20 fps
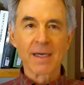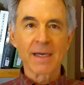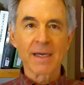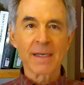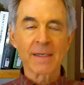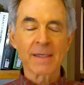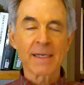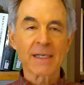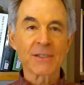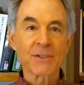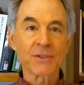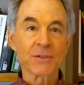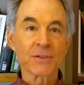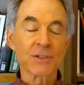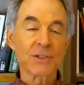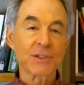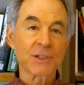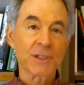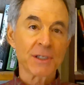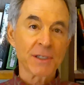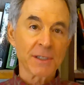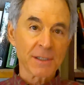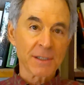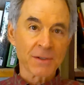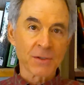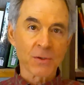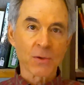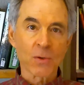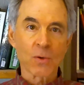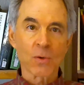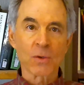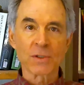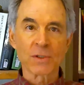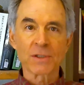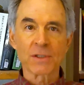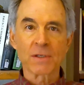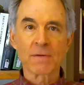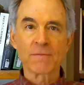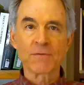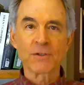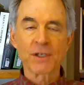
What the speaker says: And as you'll see in the course of